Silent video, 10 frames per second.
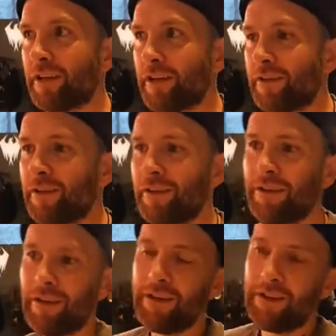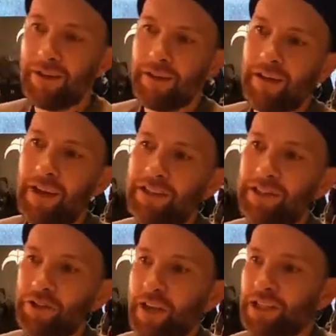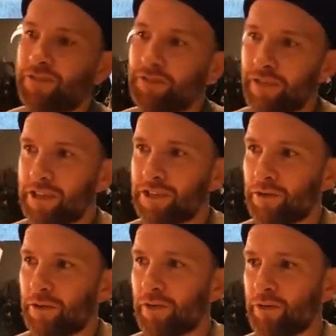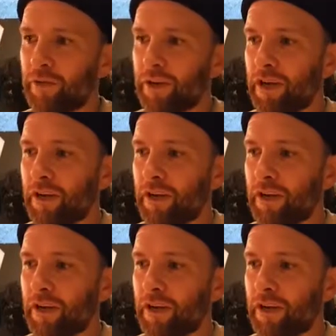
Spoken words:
the trends of inflation or whatever, but